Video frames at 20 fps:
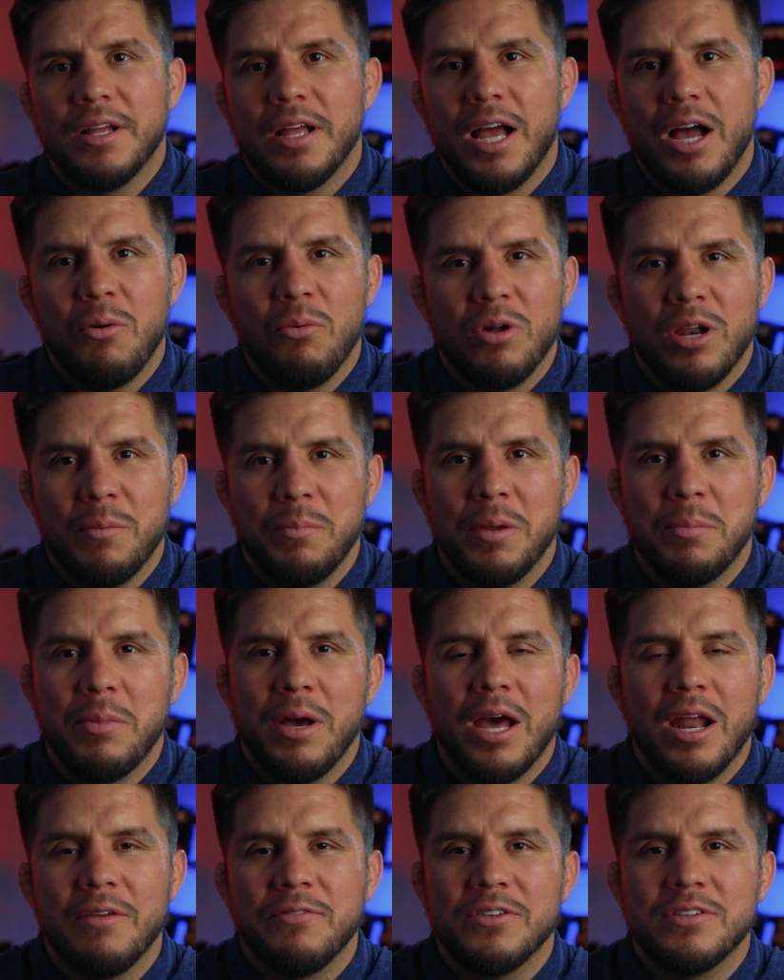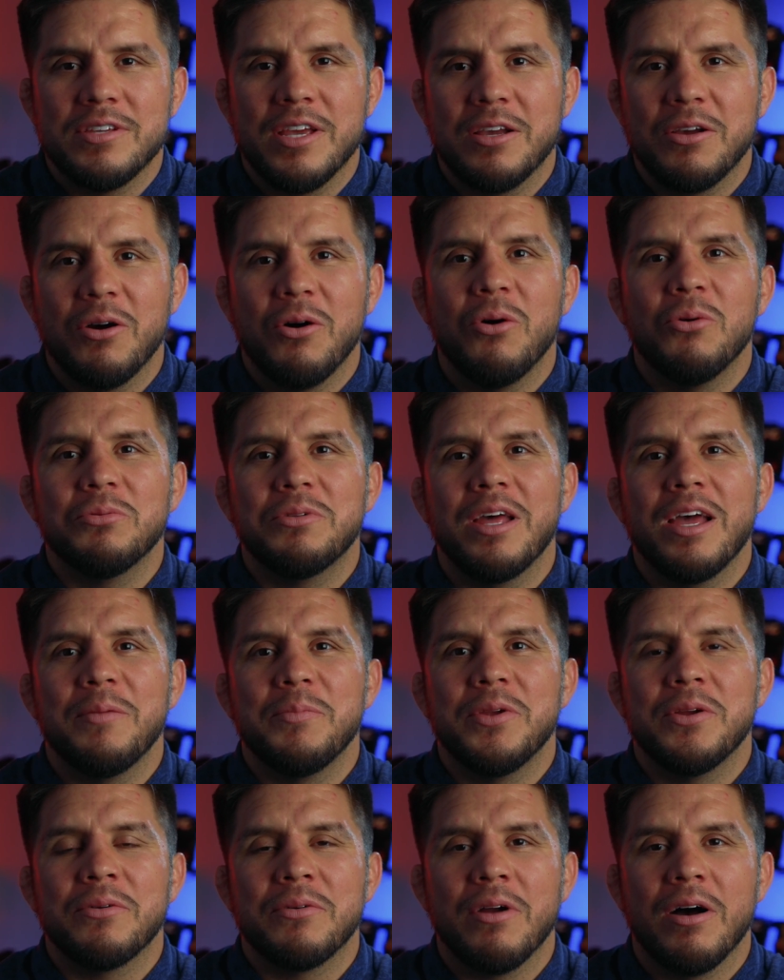I wouldn't be mad if you take a whole damn
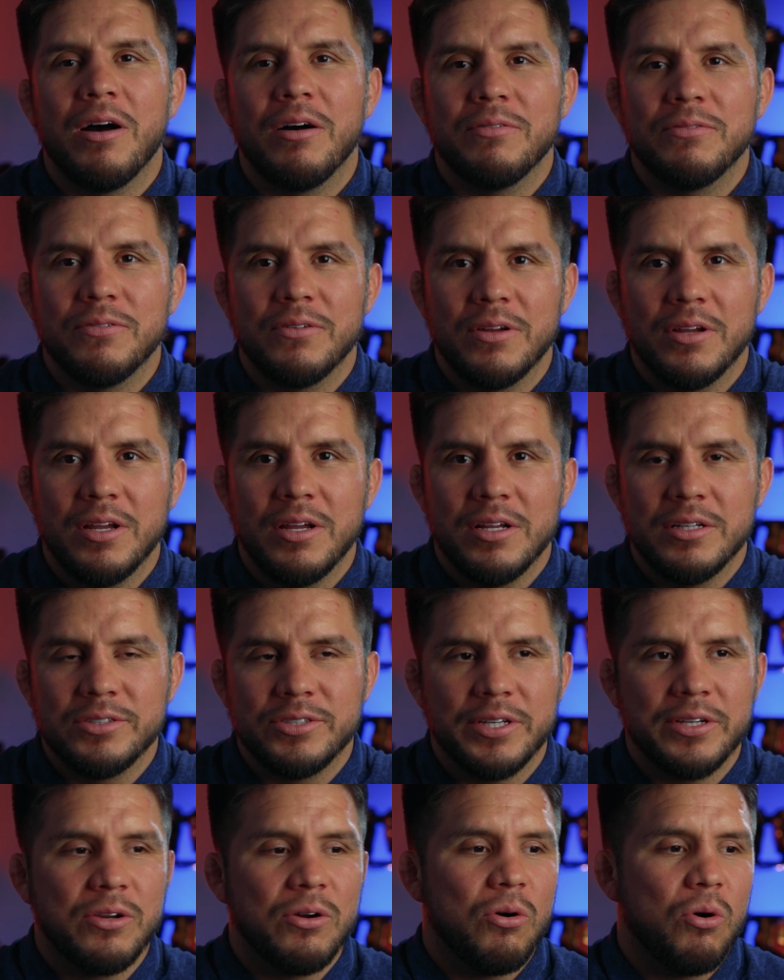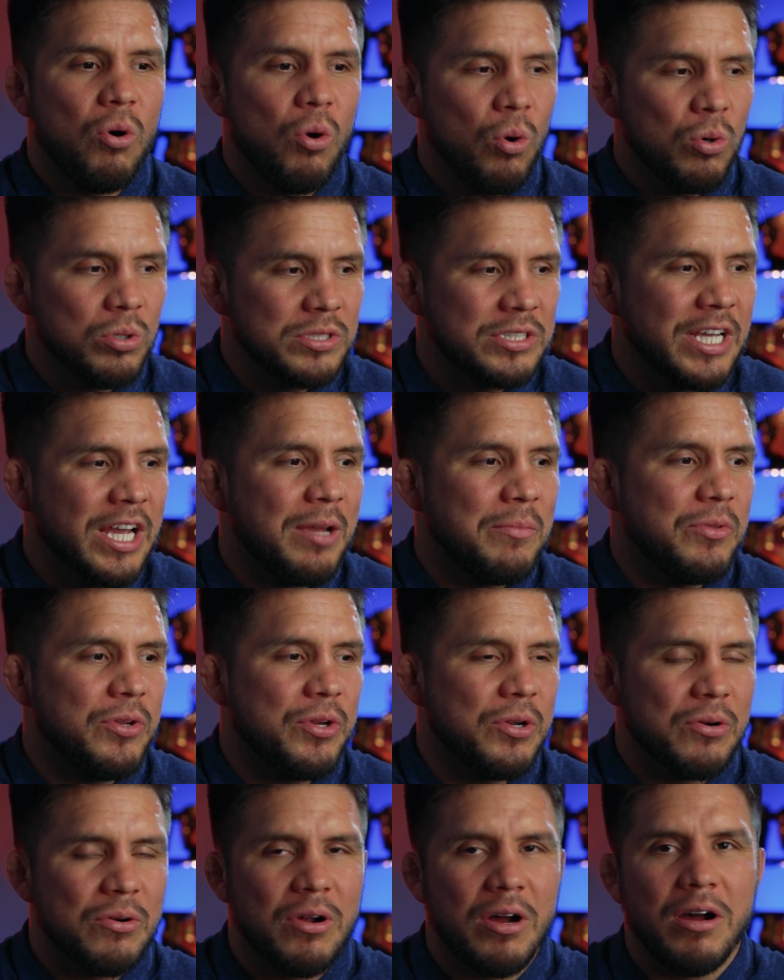year off. Take a whole damn
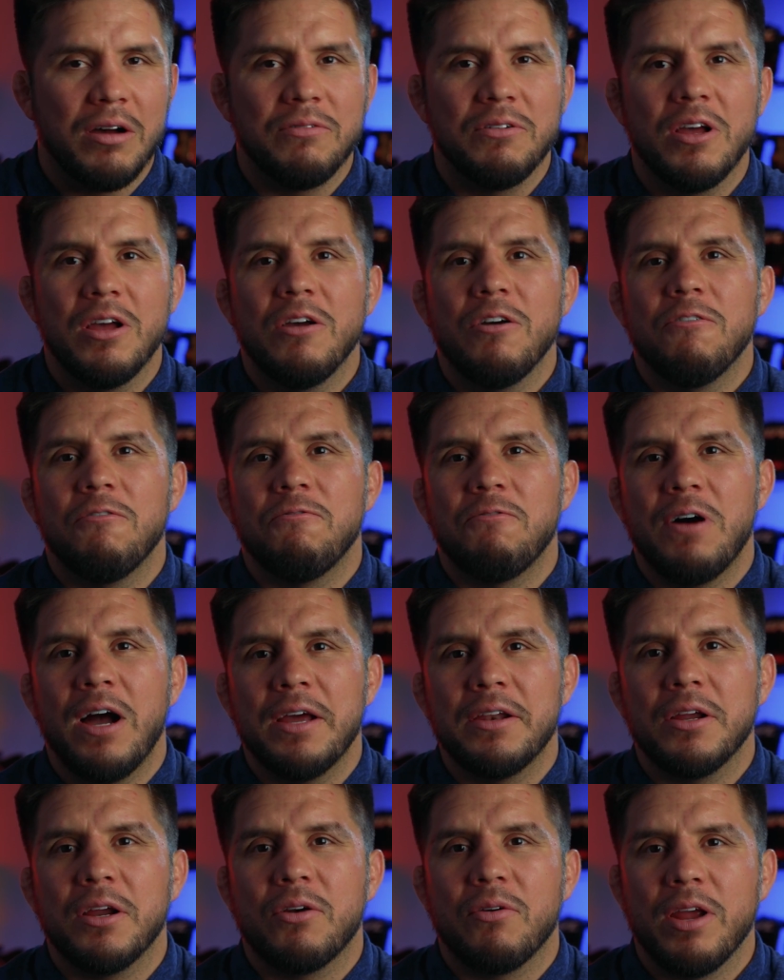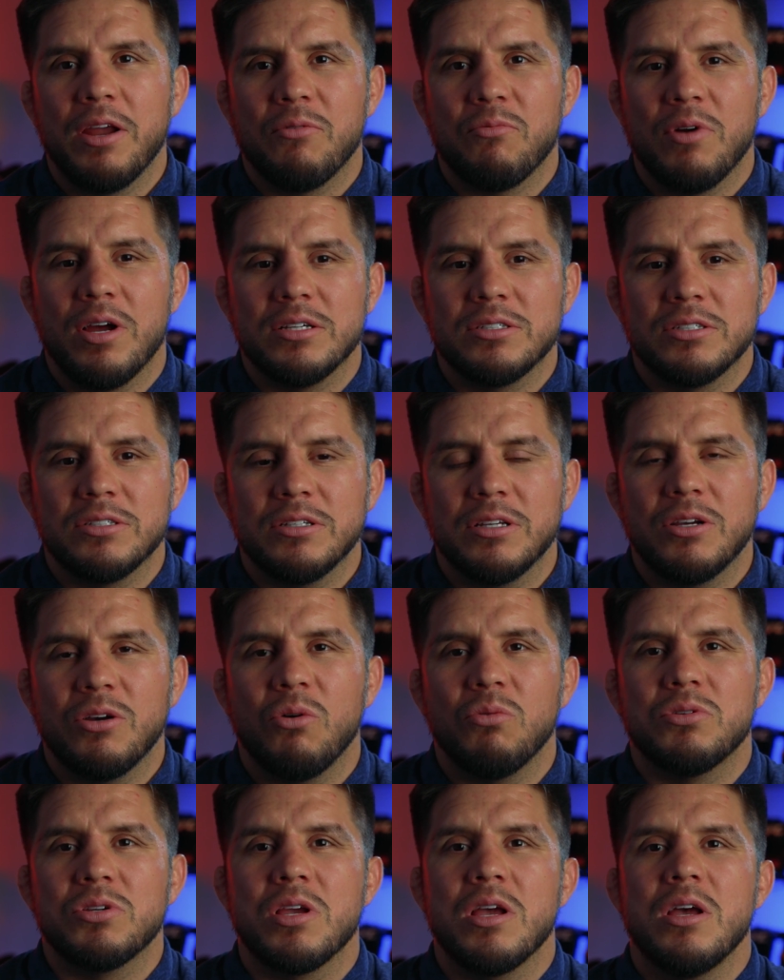year off. Find a great wrestling
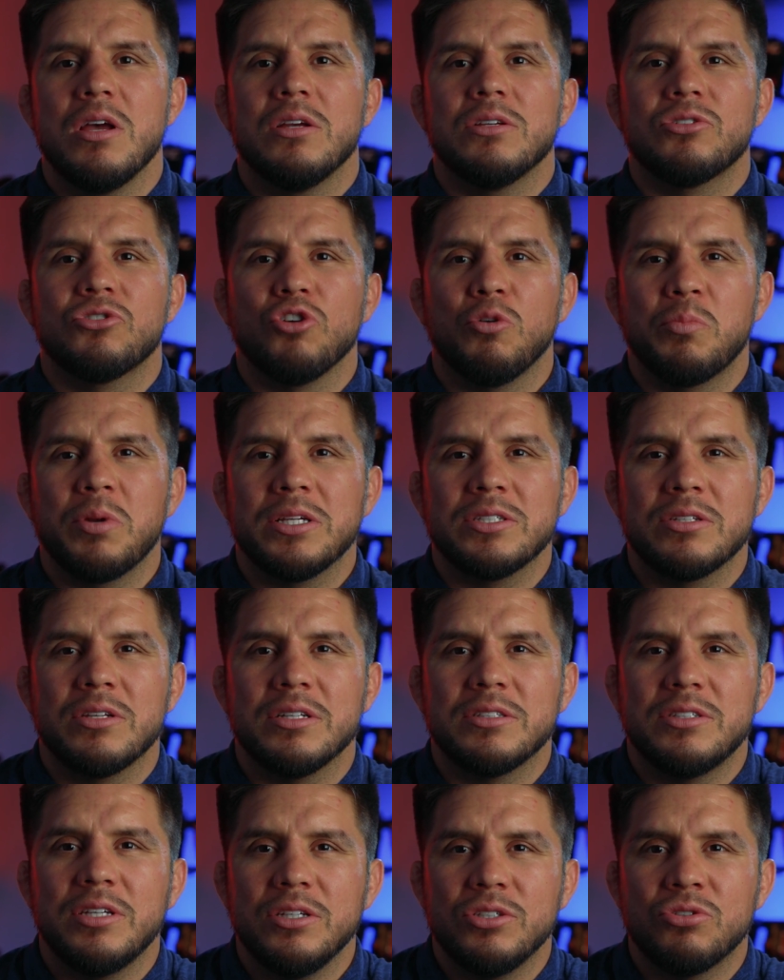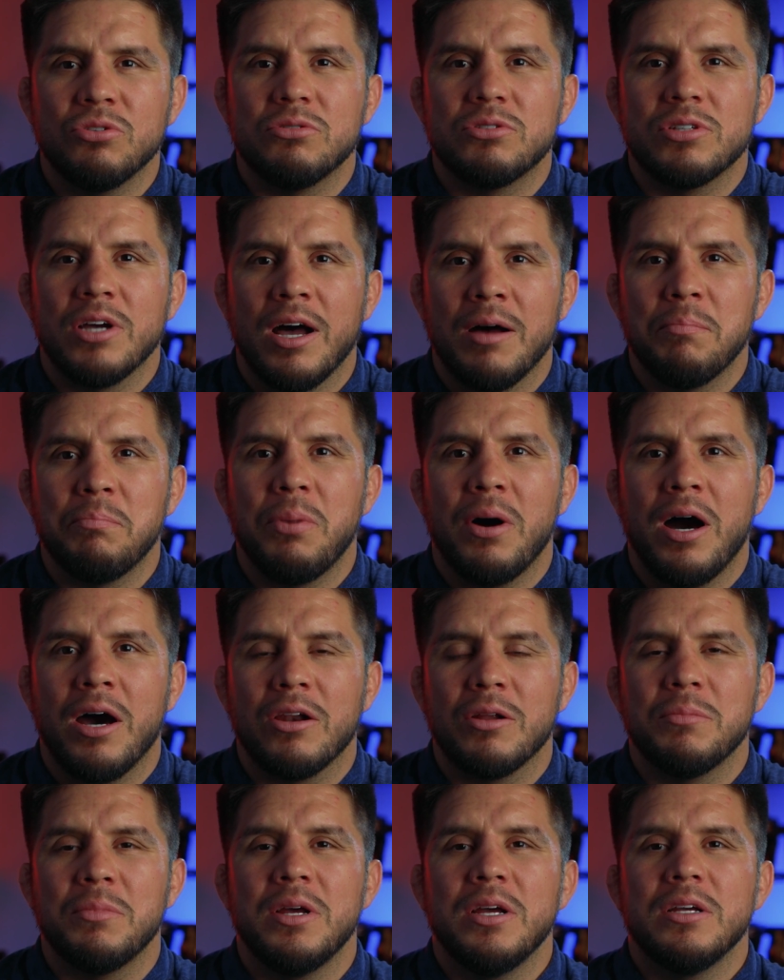coach. Somebody that's going to teach you top,
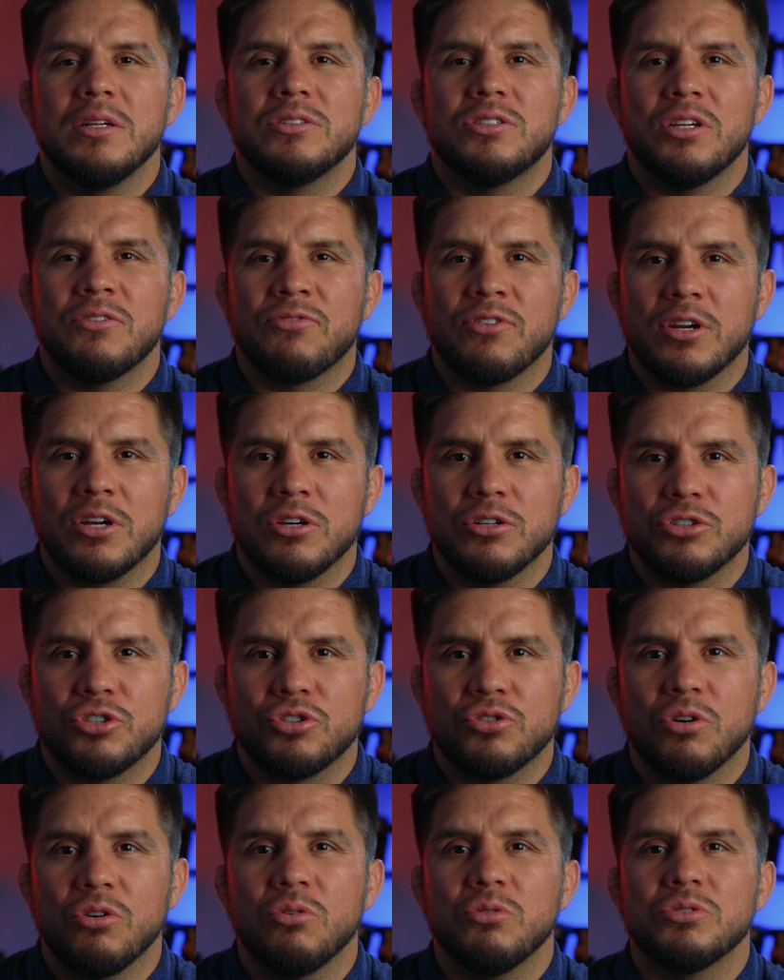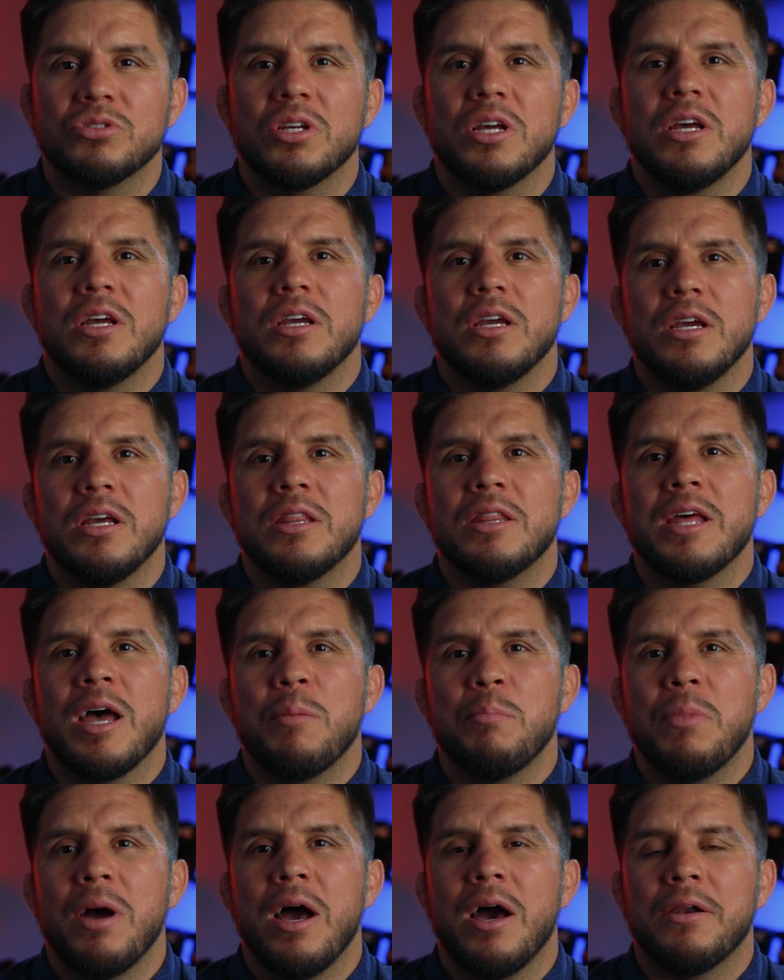bottom, different controls in
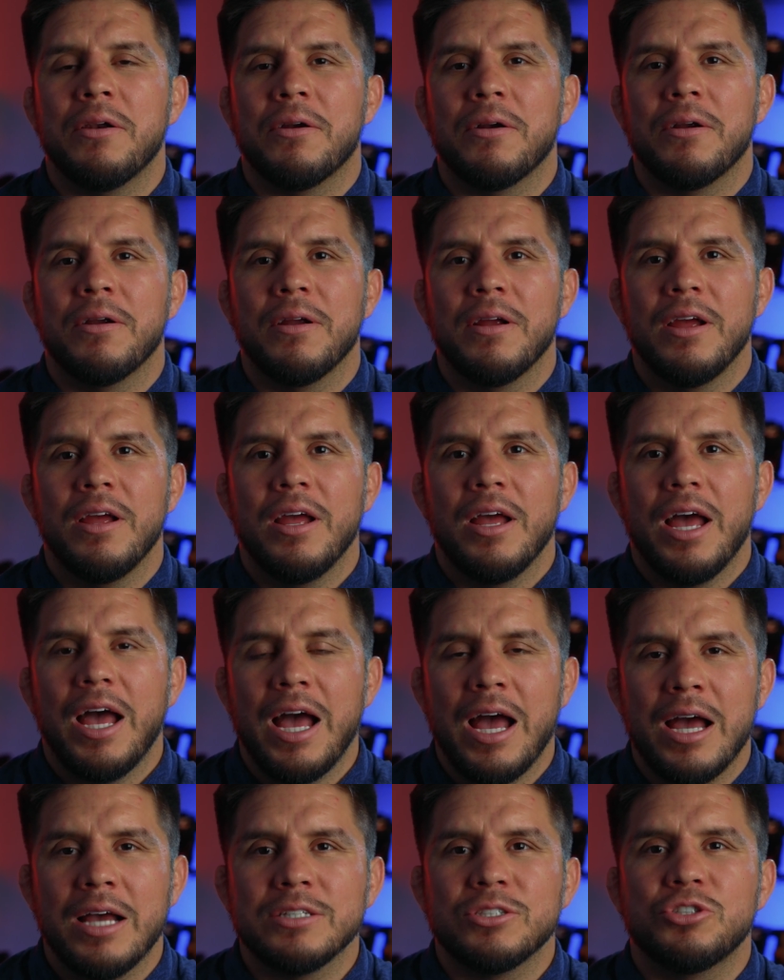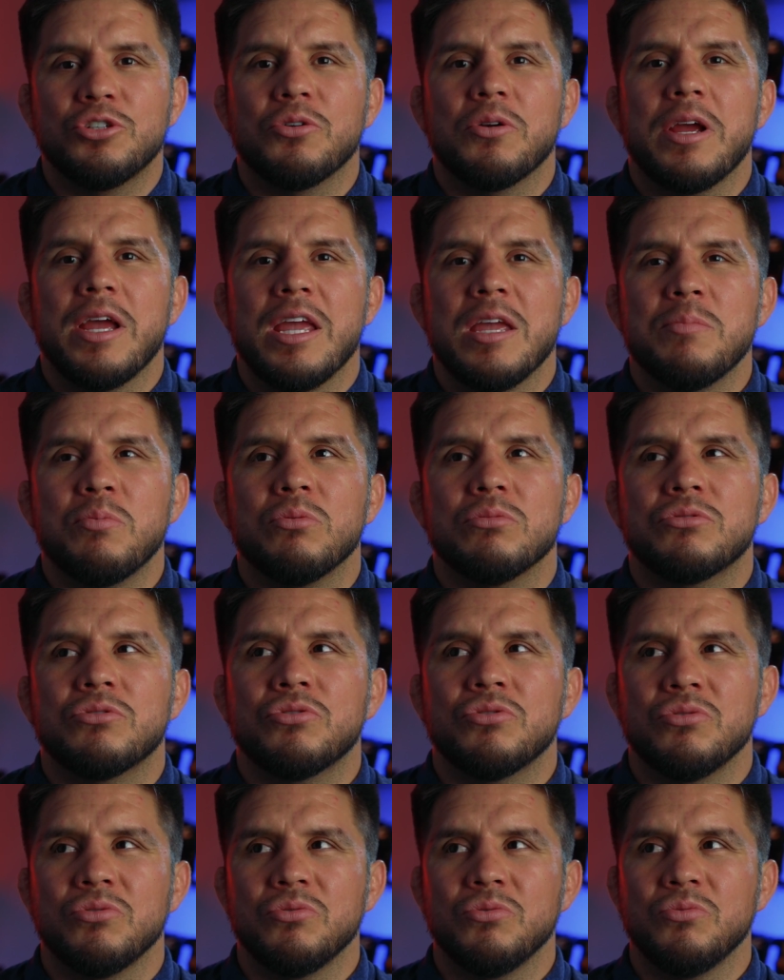that manner as you're able
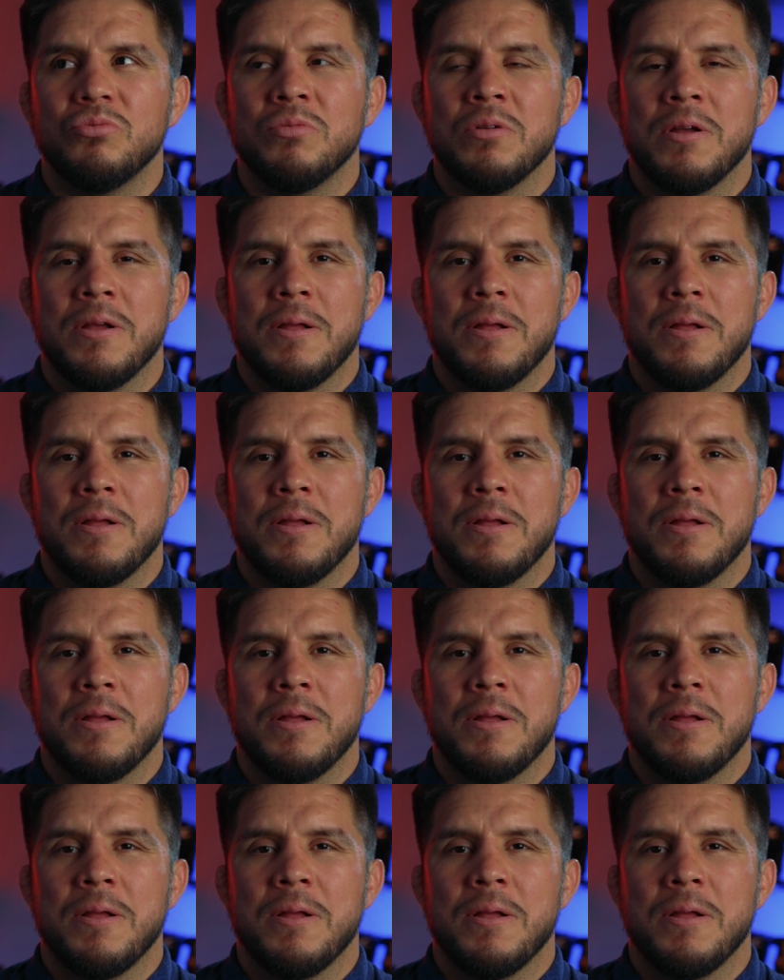to,